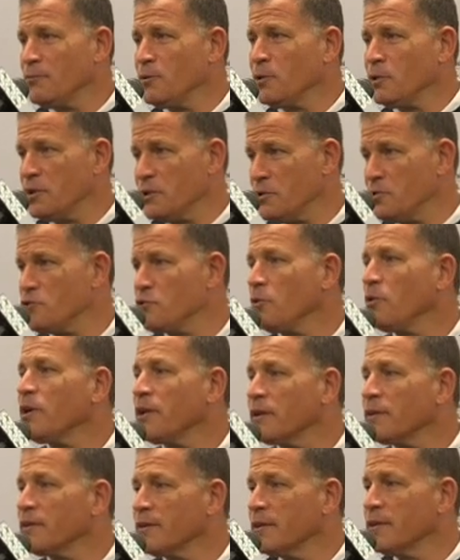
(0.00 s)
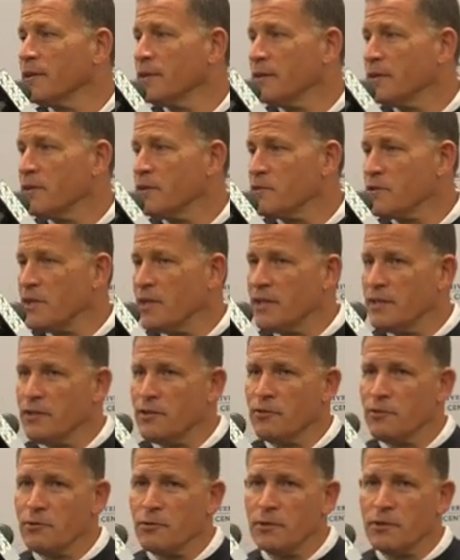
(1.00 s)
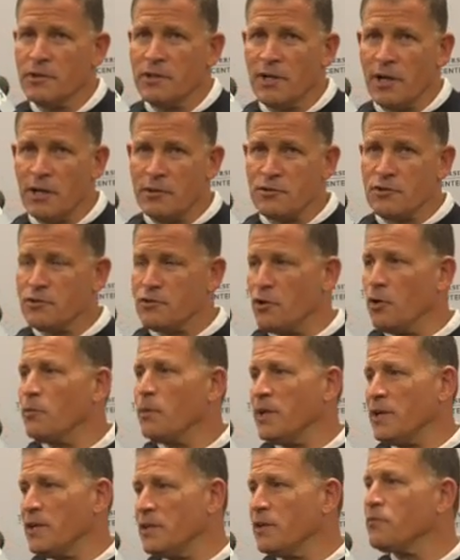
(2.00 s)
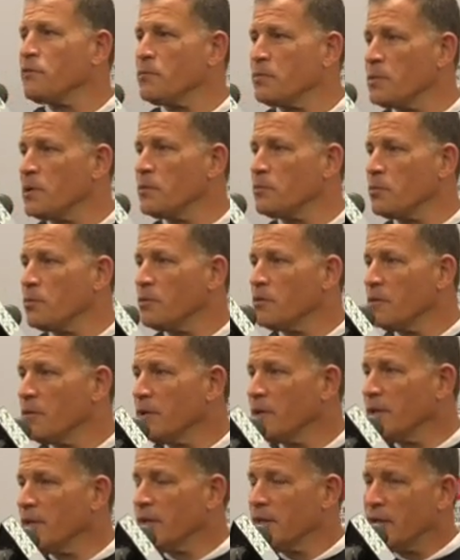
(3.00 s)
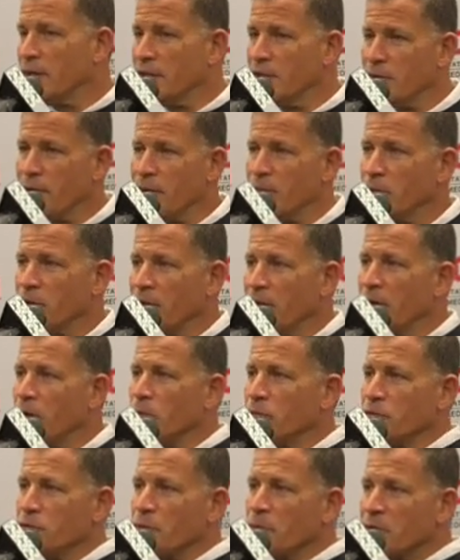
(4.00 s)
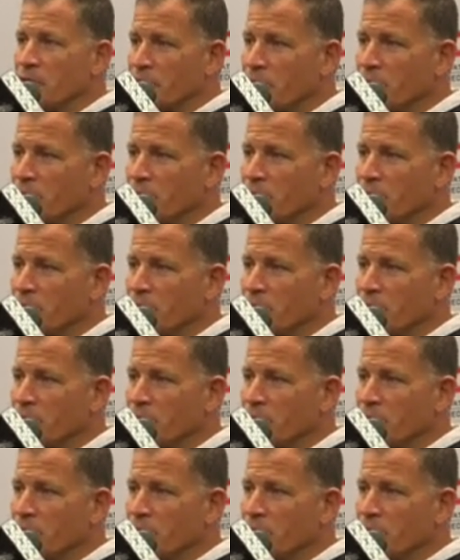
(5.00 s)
really enjoy, is that you touch so many different people and you're able to help so many